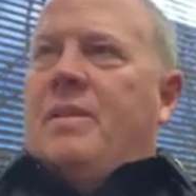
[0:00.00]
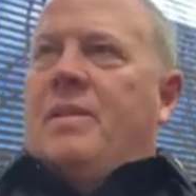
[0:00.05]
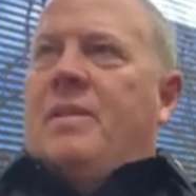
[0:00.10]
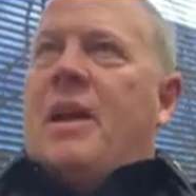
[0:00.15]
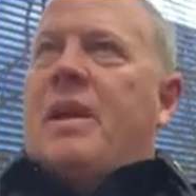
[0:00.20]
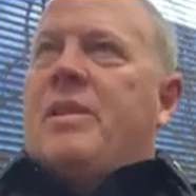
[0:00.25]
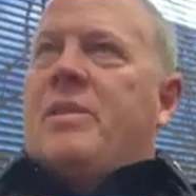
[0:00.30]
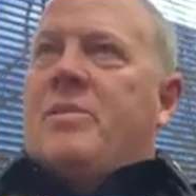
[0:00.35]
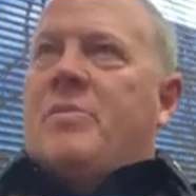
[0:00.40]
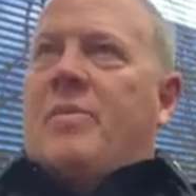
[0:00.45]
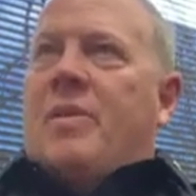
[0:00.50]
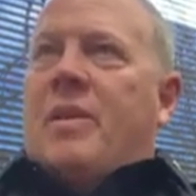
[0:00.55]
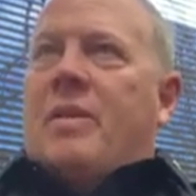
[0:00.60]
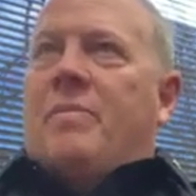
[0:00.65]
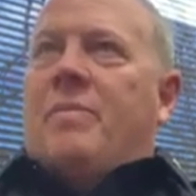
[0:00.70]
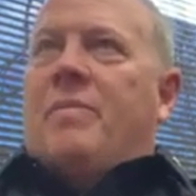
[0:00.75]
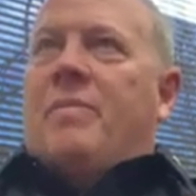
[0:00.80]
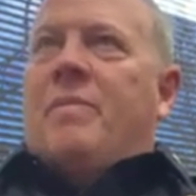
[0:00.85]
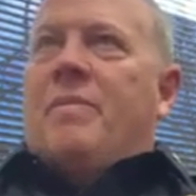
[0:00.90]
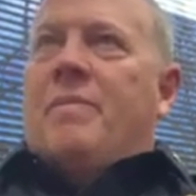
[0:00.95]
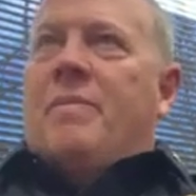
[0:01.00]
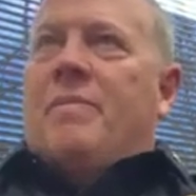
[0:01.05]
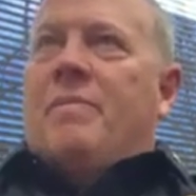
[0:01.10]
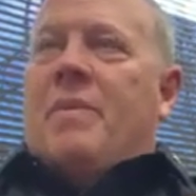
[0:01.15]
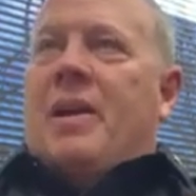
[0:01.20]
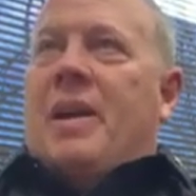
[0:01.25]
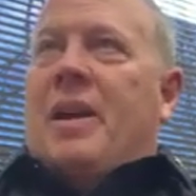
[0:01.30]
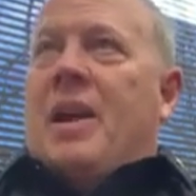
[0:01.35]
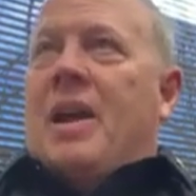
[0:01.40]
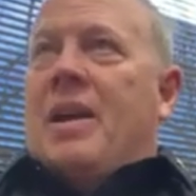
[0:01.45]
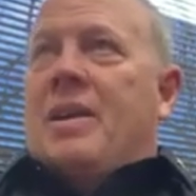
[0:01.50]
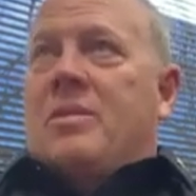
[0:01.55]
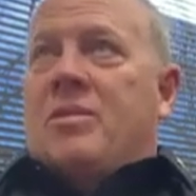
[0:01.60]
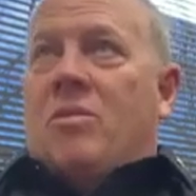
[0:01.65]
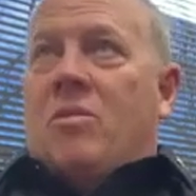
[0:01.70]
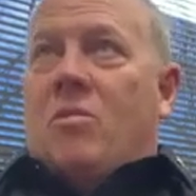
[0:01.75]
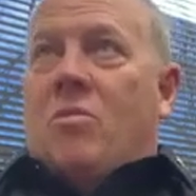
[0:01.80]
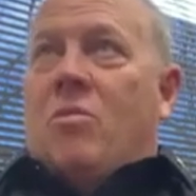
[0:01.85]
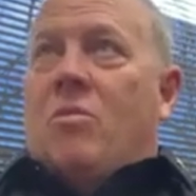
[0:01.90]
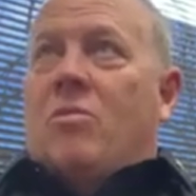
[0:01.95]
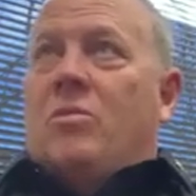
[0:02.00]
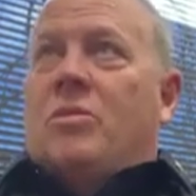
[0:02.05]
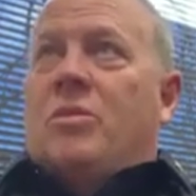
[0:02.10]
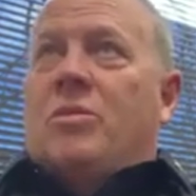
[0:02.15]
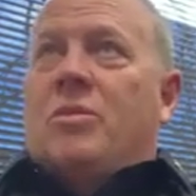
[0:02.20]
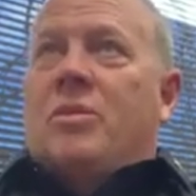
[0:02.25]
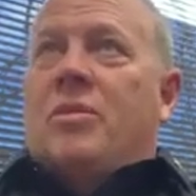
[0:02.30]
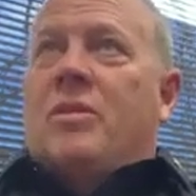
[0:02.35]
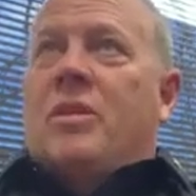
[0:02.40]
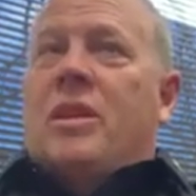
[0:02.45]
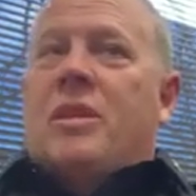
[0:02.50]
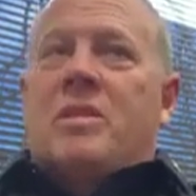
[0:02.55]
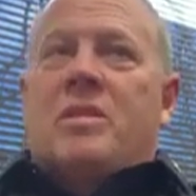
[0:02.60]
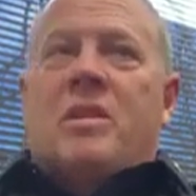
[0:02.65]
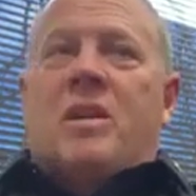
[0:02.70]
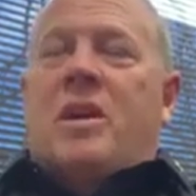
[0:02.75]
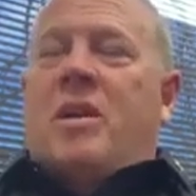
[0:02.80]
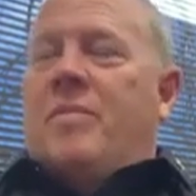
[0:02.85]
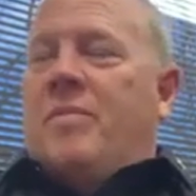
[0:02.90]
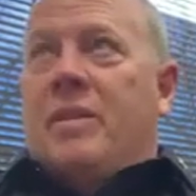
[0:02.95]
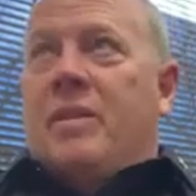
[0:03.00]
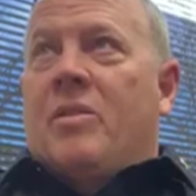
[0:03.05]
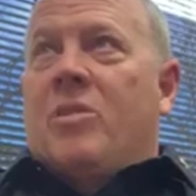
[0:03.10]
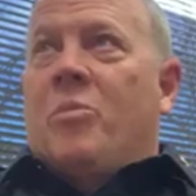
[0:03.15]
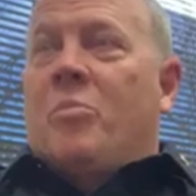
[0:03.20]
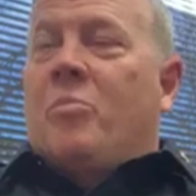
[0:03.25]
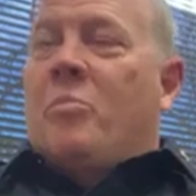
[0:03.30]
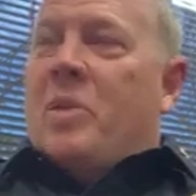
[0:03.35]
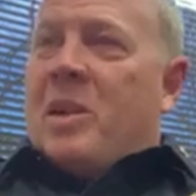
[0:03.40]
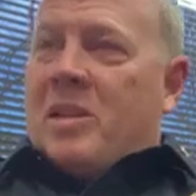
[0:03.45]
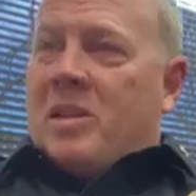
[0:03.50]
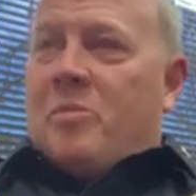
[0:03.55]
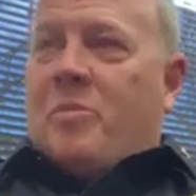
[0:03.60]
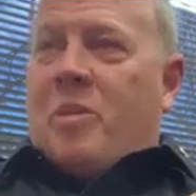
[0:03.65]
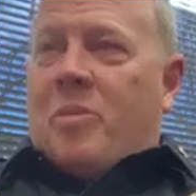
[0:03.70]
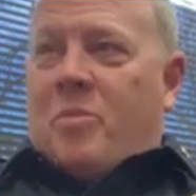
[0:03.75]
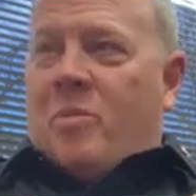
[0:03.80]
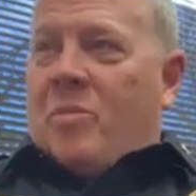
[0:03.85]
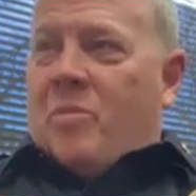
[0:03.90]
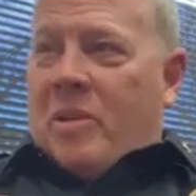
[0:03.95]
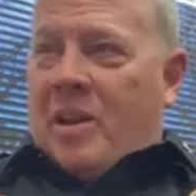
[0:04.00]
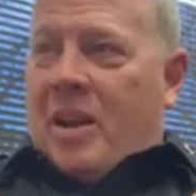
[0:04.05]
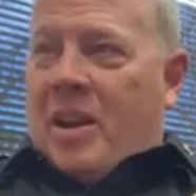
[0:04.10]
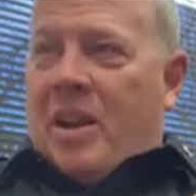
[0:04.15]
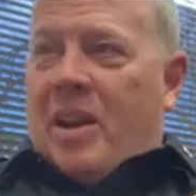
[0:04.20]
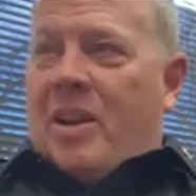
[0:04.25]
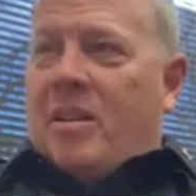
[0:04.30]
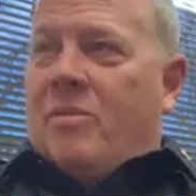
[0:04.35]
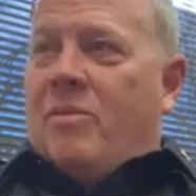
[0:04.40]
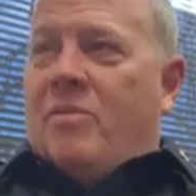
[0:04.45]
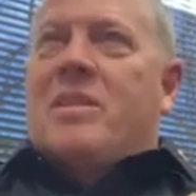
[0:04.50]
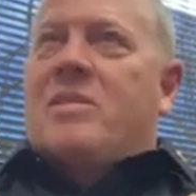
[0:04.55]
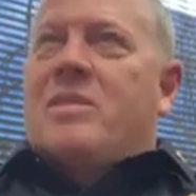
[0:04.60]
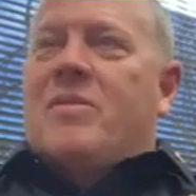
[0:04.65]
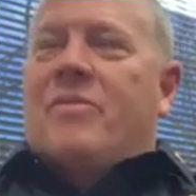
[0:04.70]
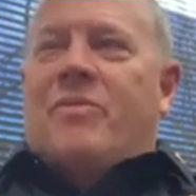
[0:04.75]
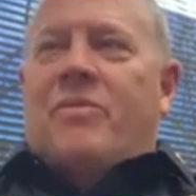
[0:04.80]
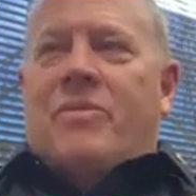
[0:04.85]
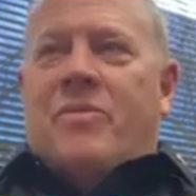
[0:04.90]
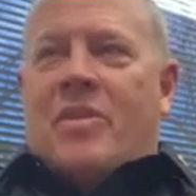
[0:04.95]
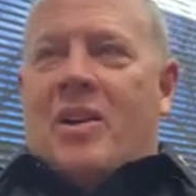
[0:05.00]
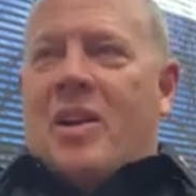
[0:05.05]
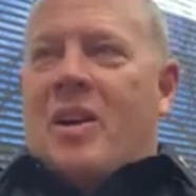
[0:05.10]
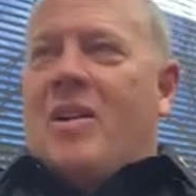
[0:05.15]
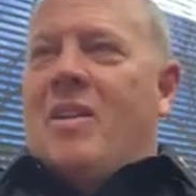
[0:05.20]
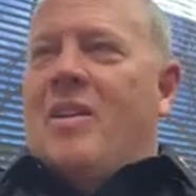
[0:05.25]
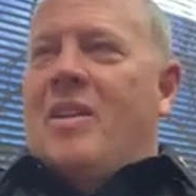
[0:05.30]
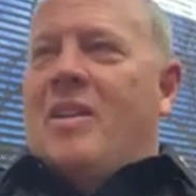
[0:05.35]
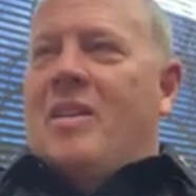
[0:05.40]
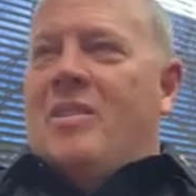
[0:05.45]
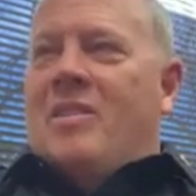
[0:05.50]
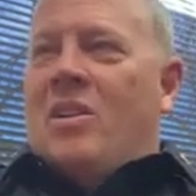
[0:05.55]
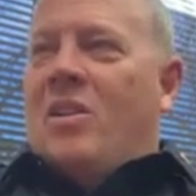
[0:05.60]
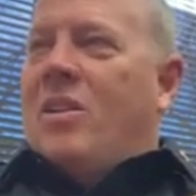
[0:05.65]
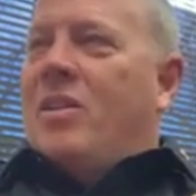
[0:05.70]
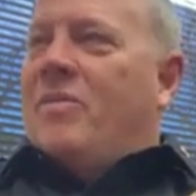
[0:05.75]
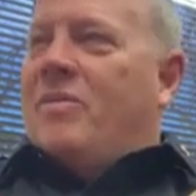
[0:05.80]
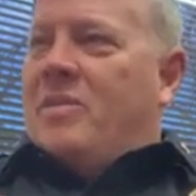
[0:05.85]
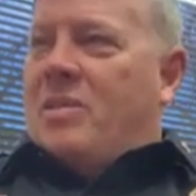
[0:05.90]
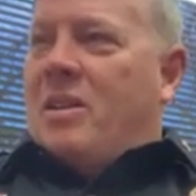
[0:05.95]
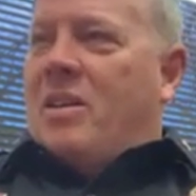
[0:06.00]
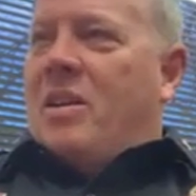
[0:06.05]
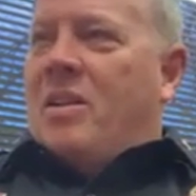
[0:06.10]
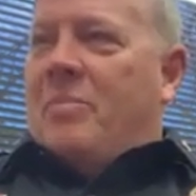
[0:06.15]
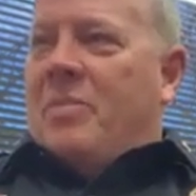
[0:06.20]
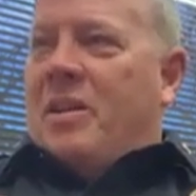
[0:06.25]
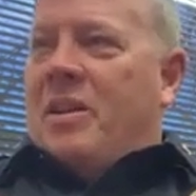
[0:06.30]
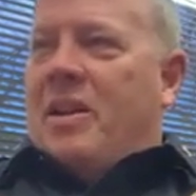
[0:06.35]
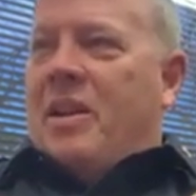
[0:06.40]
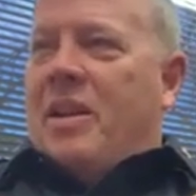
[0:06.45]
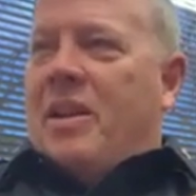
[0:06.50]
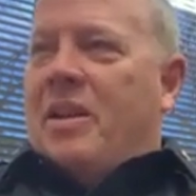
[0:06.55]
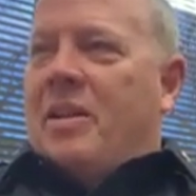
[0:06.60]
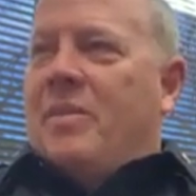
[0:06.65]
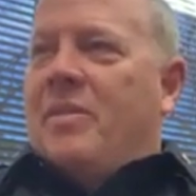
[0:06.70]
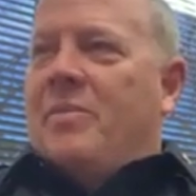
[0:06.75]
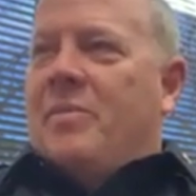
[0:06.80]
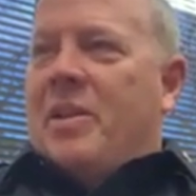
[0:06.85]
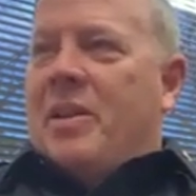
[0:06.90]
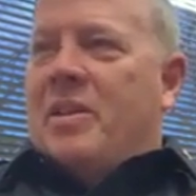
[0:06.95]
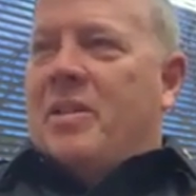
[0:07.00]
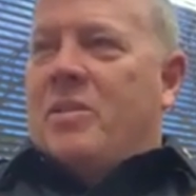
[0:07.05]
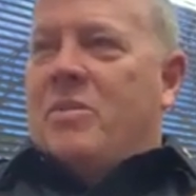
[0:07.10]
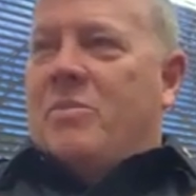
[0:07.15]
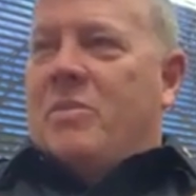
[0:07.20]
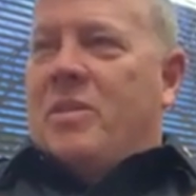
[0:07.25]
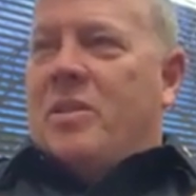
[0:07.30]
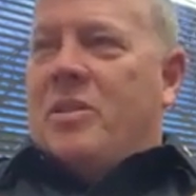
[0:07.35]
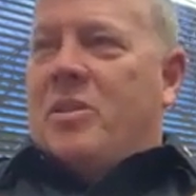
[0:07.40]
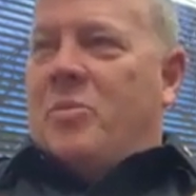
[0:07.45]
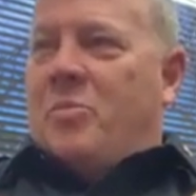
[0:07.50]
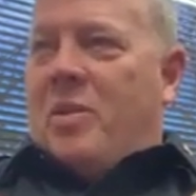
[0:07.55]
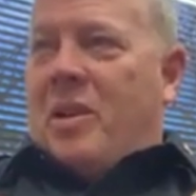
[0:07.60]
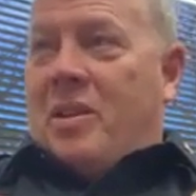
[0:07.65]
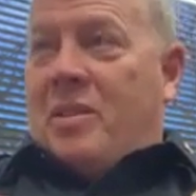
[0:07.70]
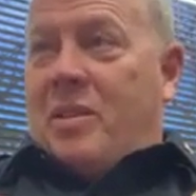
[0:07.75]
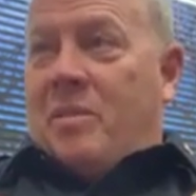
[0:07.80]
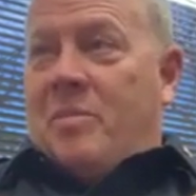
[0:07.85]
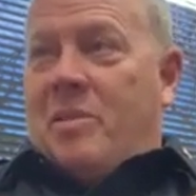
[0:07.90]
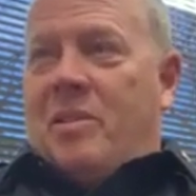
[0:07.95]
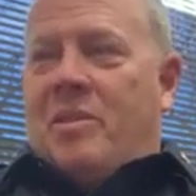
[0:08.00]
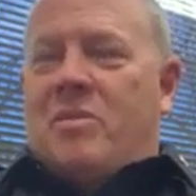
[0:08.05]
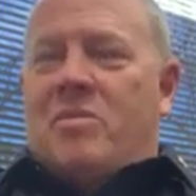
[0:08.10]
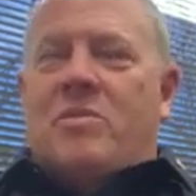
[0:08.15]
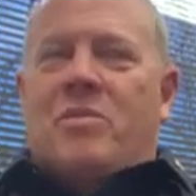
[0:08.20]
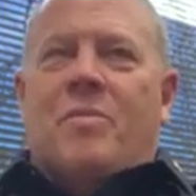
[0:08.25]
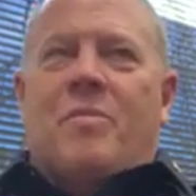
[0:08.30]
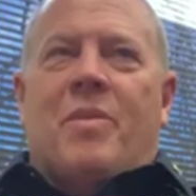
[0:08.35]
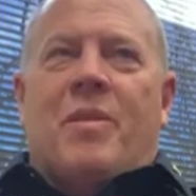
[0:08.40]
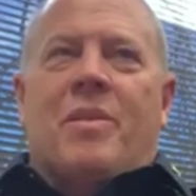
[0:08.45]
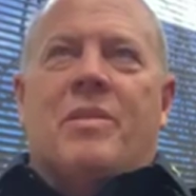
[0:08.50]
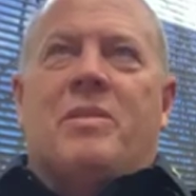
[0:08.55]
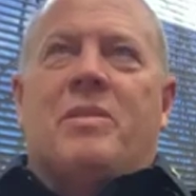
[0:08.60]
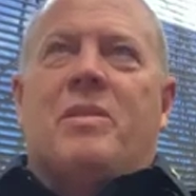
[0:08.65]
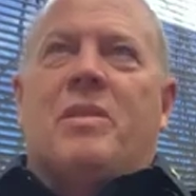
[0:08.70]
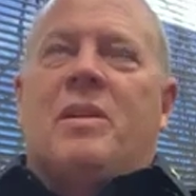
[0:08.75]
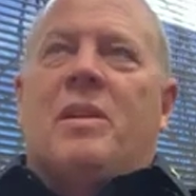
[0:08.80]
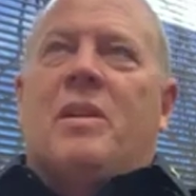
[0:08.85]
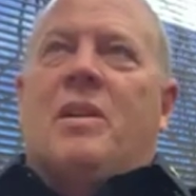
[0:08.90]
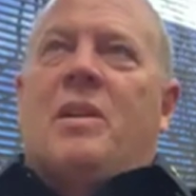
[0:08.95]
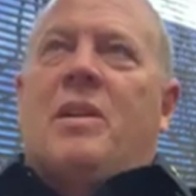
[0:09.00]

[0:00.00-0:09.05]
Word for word: I expect my guys and girls who do that job, they're the best people we have. It's a very tough job to get mm -hmm. because we expect them to do so much.